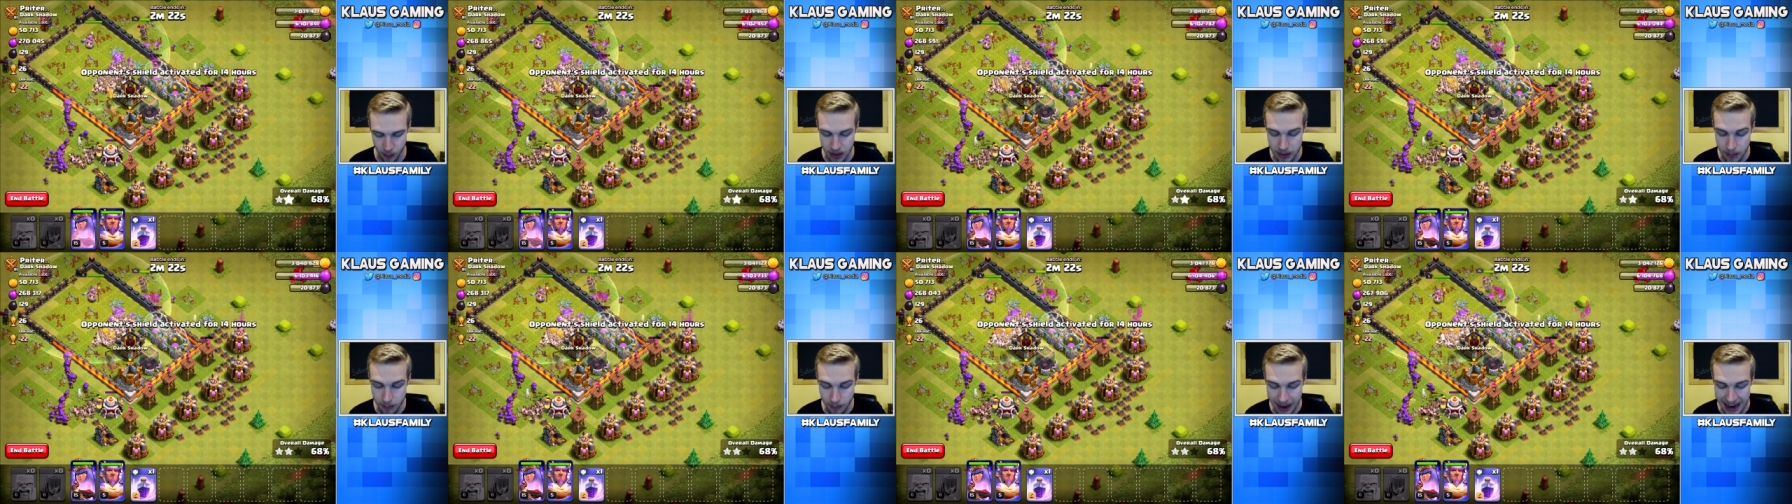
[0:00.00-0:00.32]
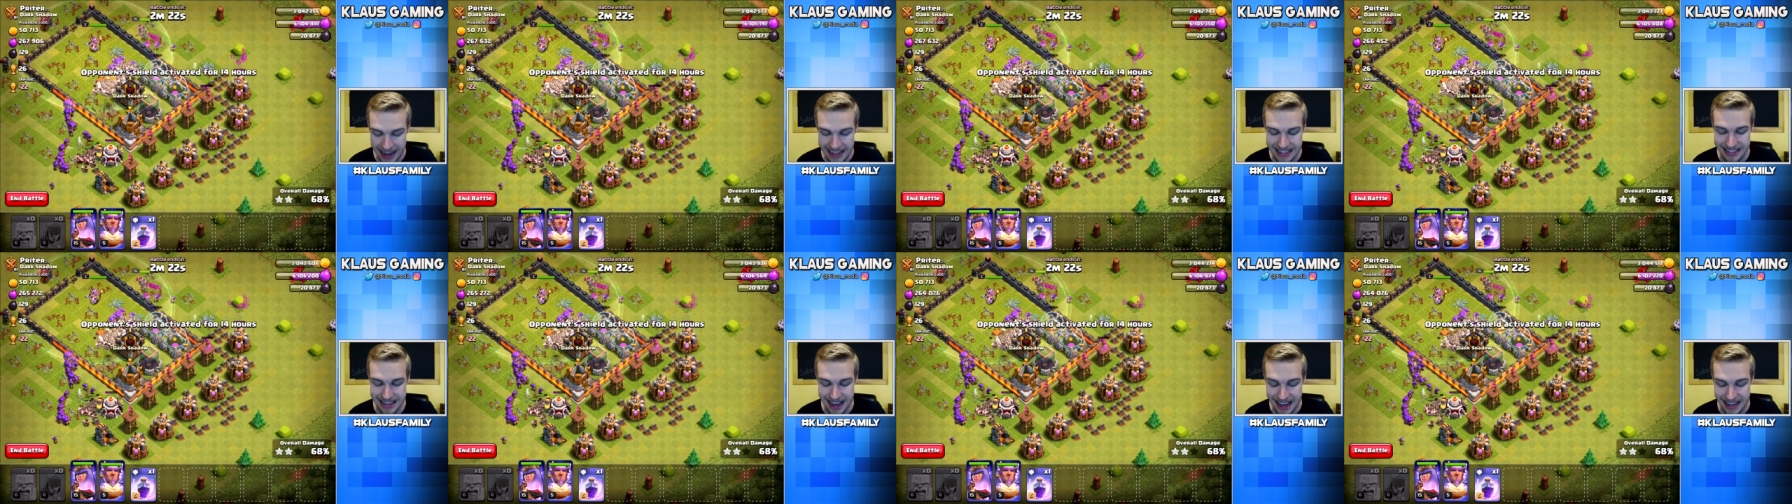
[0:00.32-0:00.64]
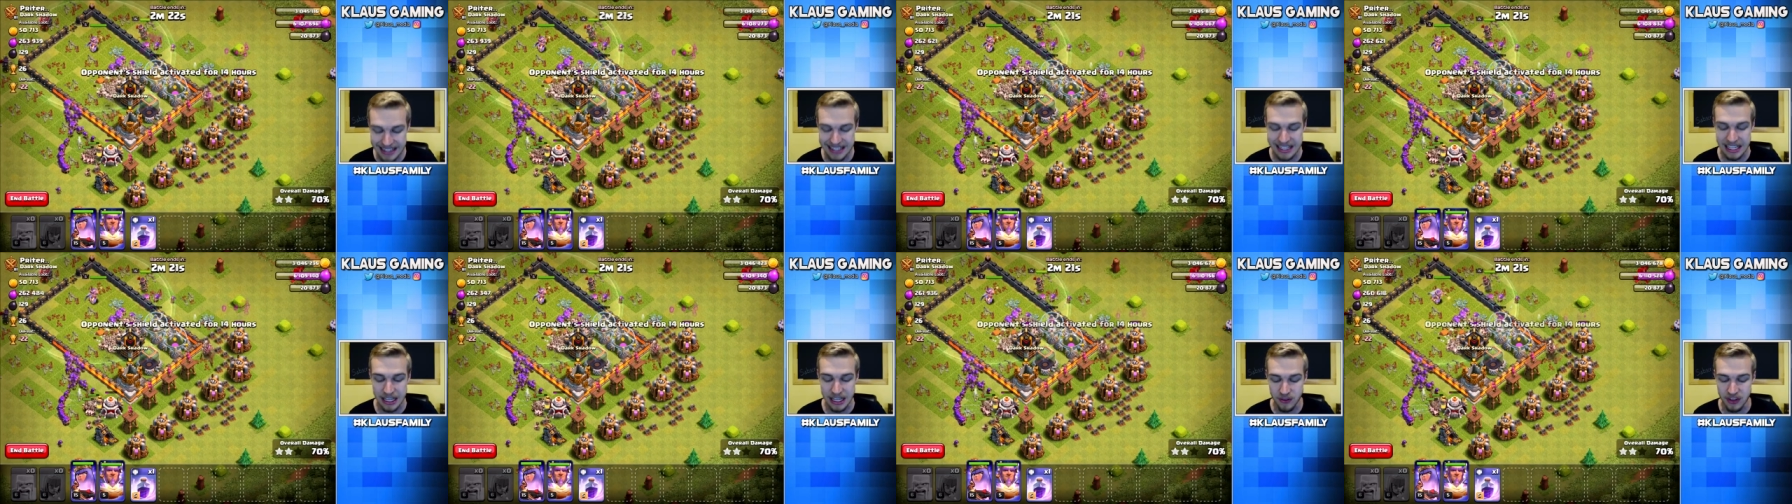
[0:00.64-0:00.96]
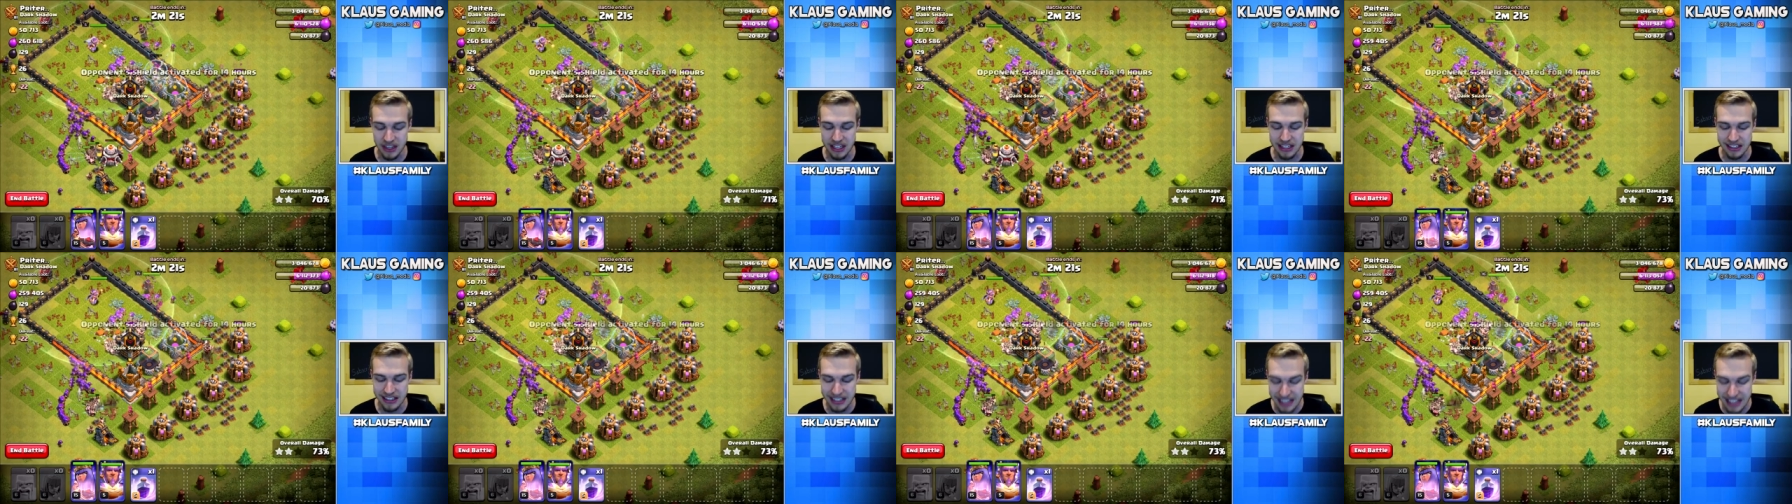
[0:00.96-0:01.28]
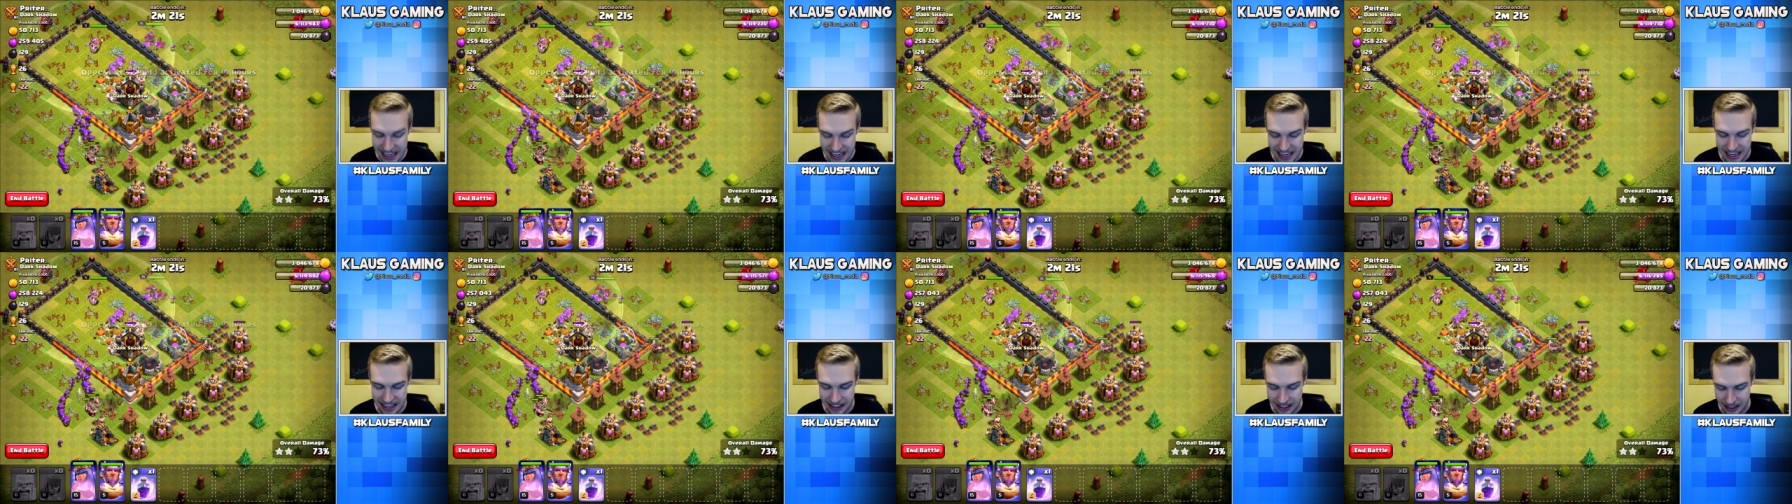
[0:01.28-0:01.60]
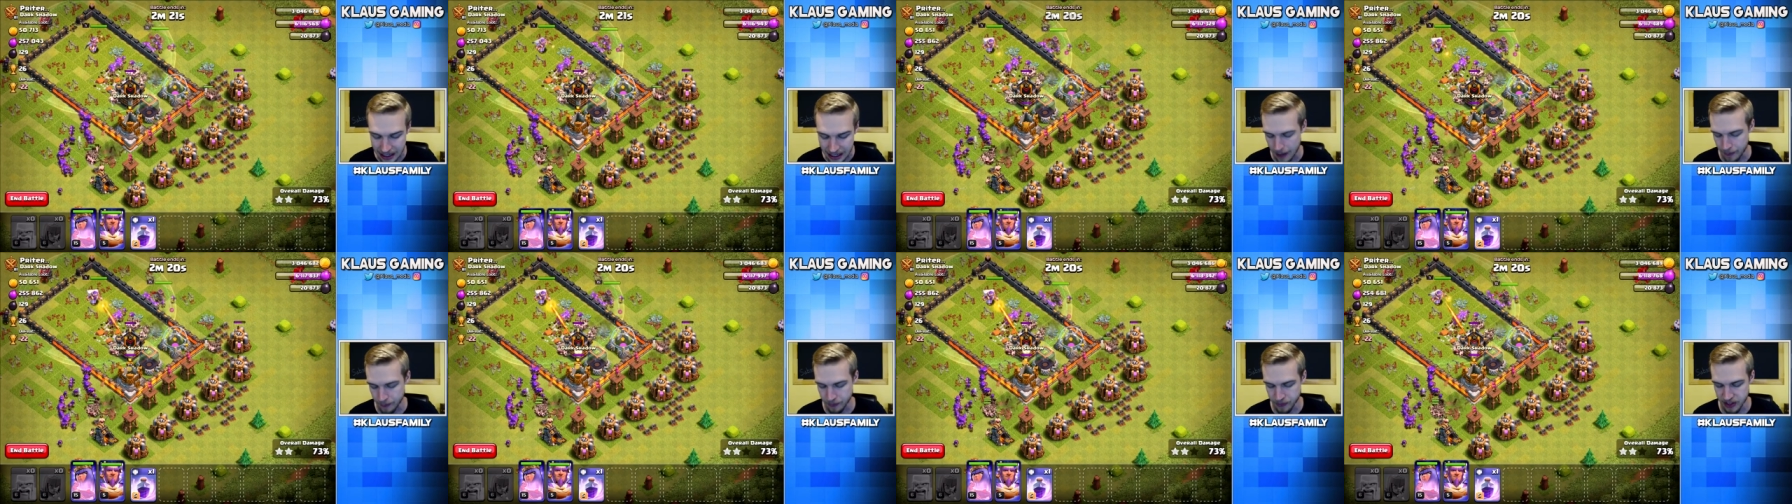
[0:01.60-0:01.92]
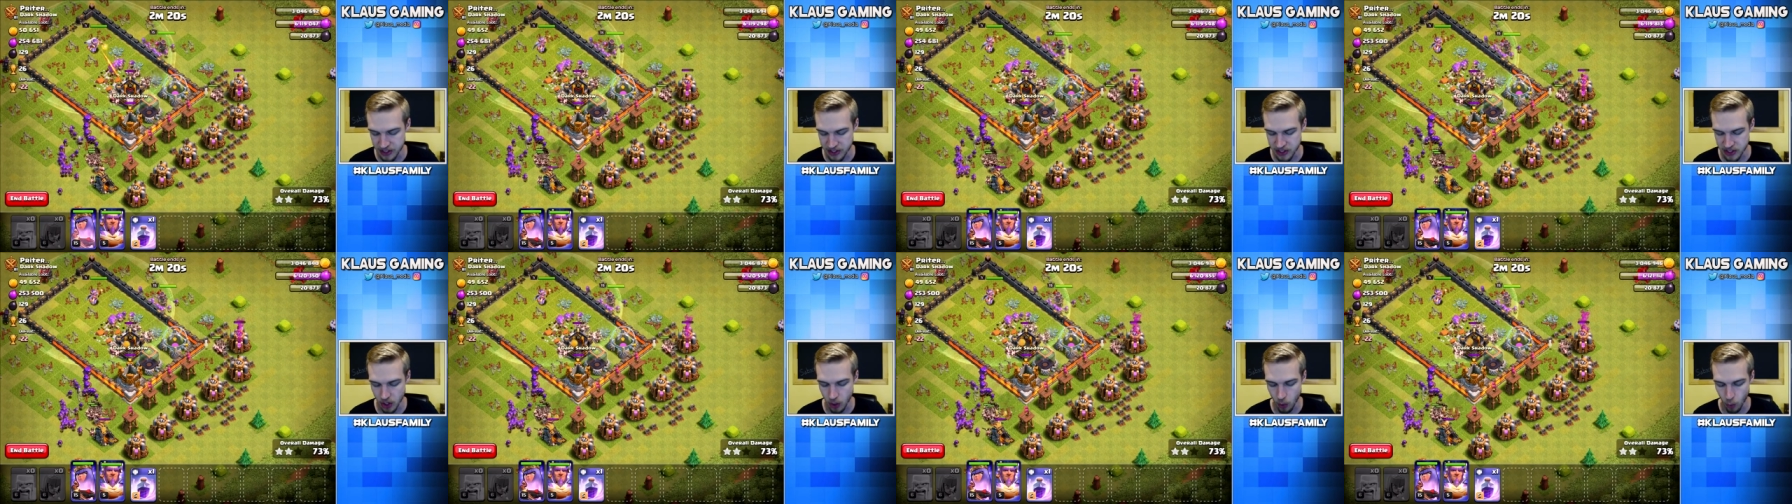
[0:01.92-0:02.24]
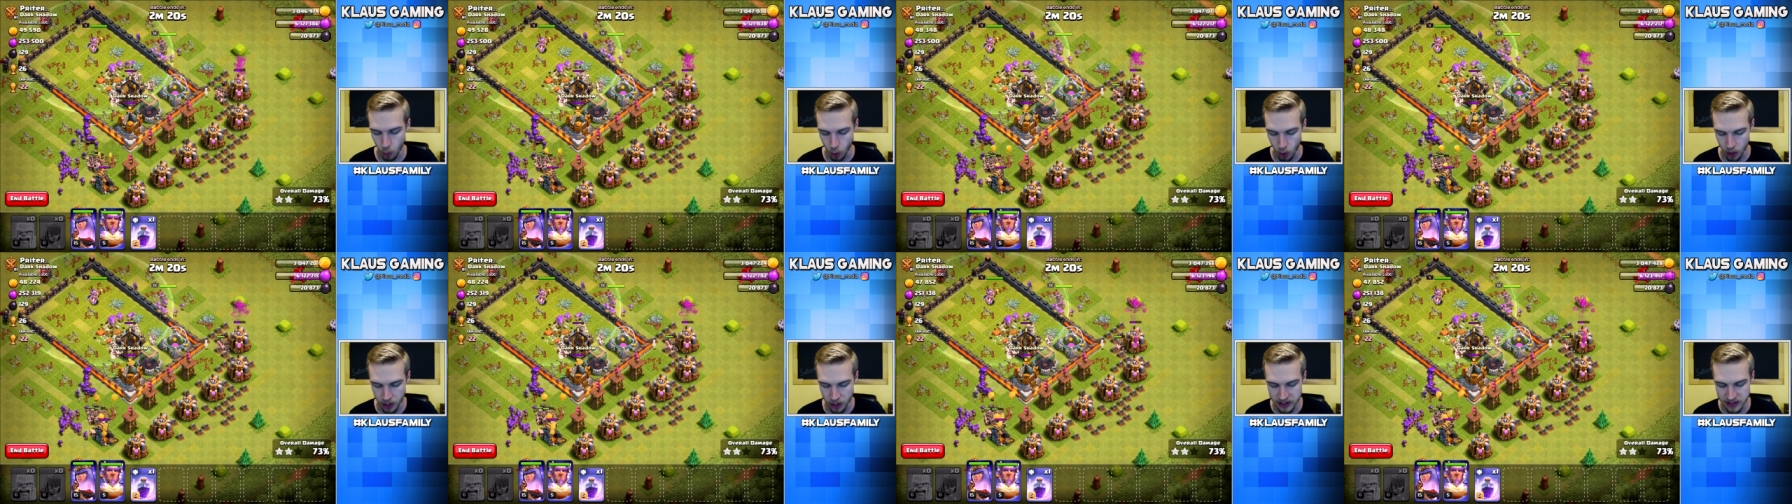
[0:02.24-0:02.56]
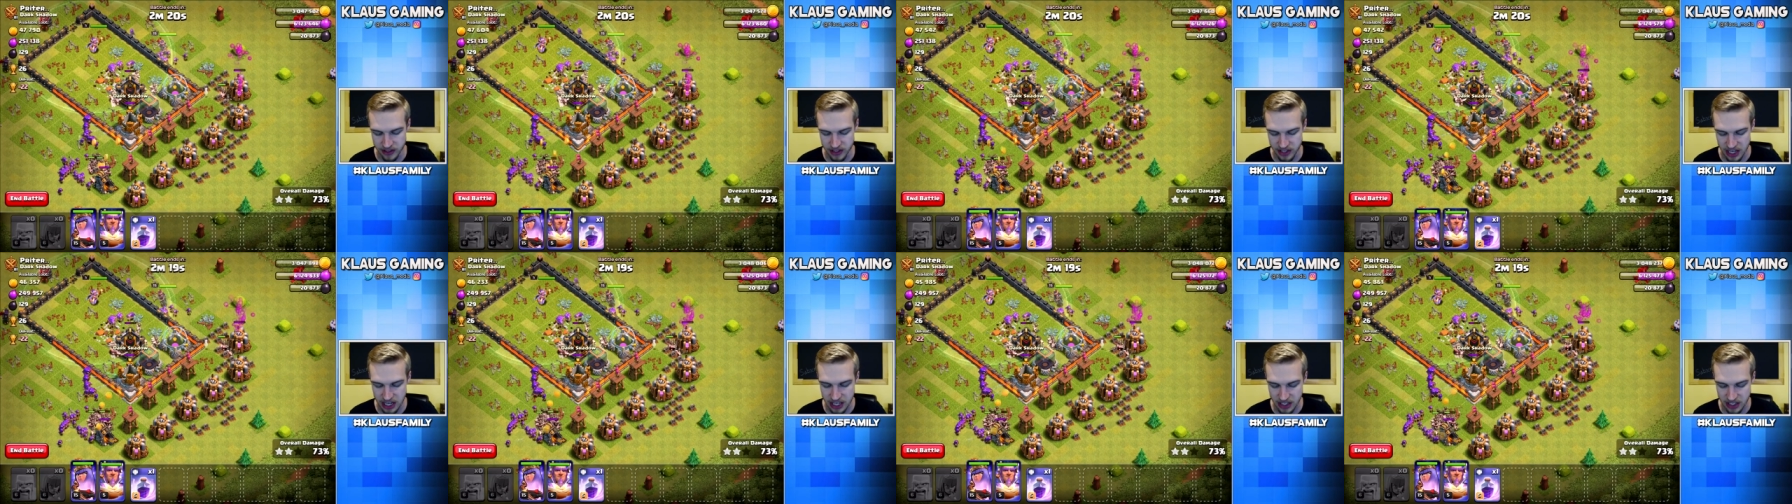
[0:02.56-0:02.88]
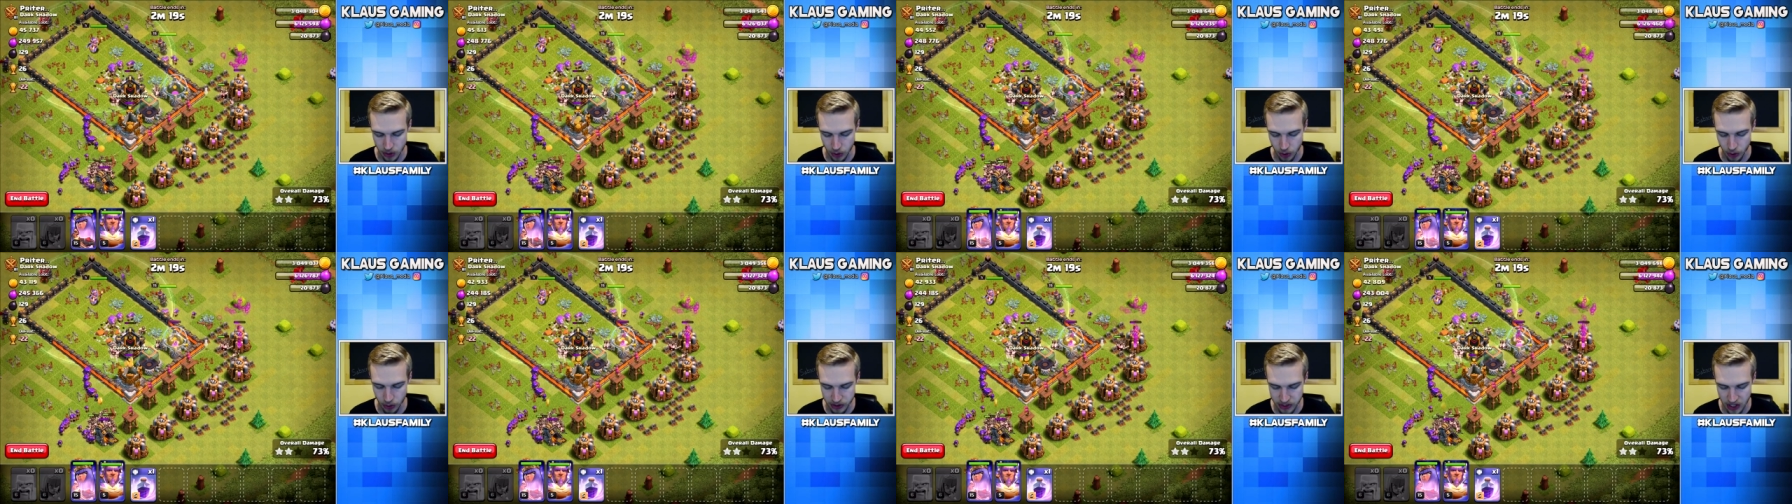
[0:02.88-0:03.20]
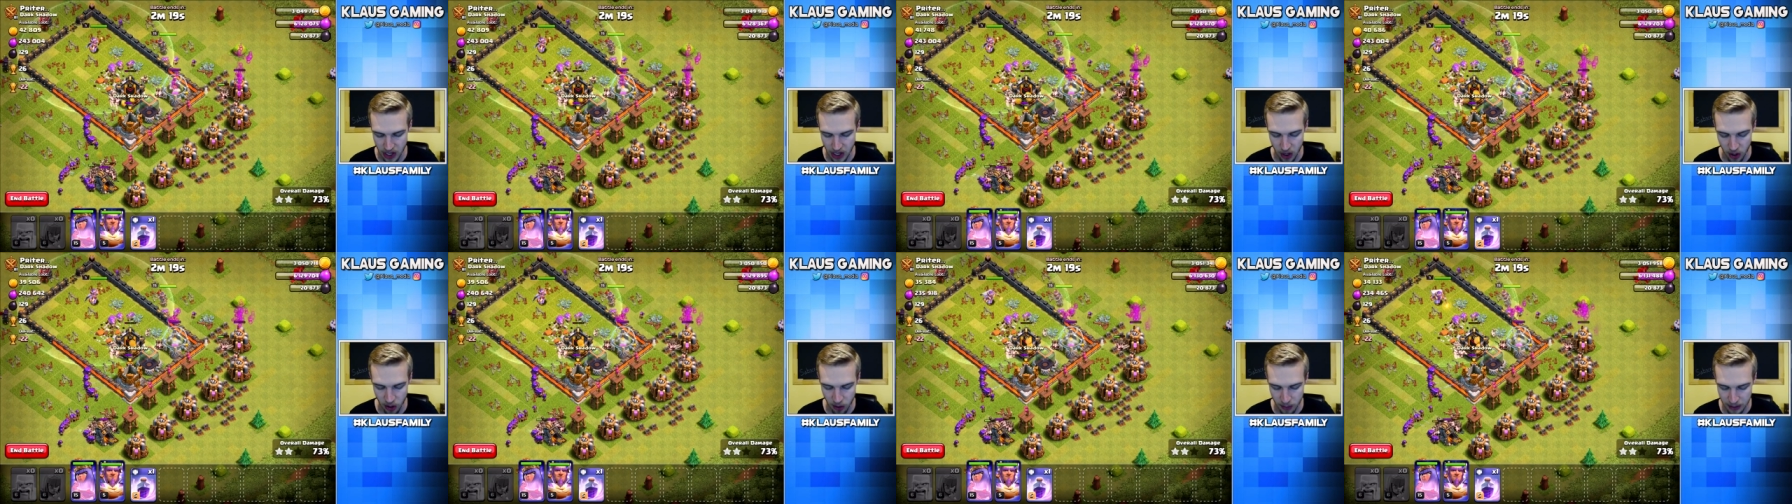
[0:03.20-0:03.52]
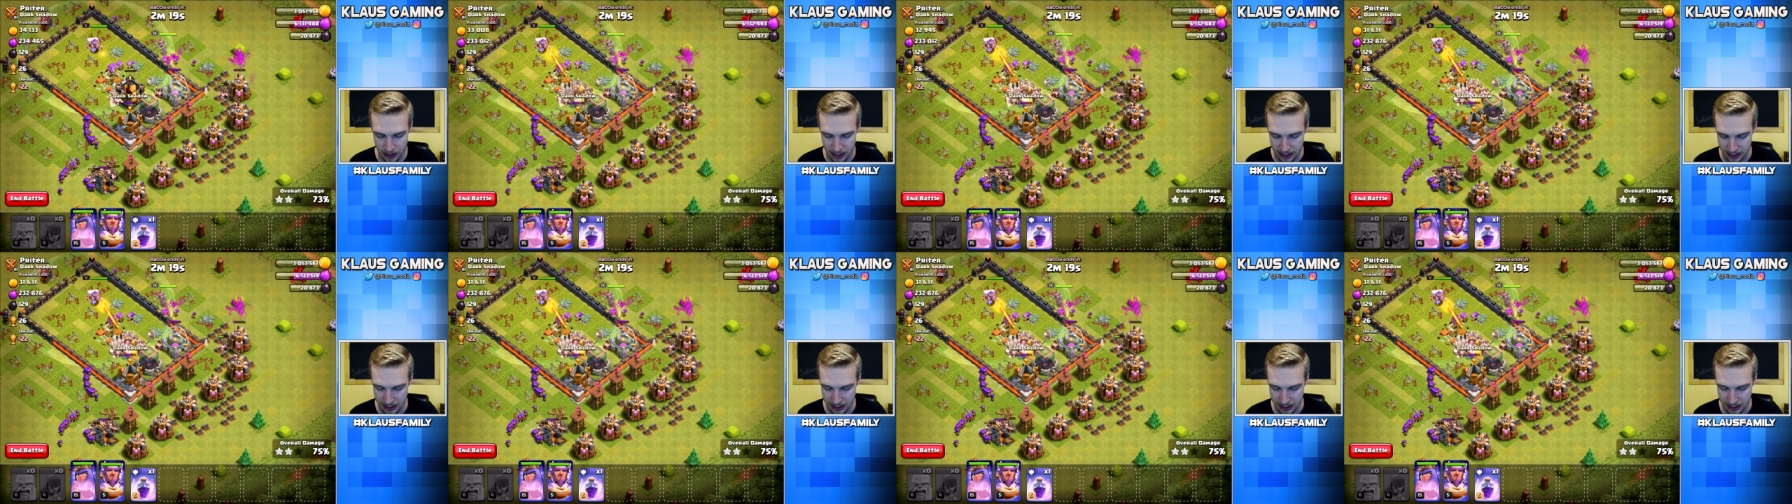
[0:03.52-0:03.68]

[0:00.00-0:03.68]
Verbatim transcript: We might not even need this warden's Eternal Tome.